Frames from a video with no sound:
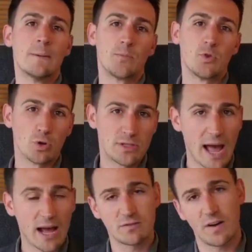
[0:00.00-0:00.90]
your
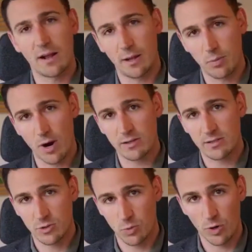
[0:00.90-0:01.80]
tax filing
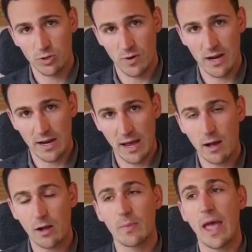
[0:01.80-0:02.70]
process works right now.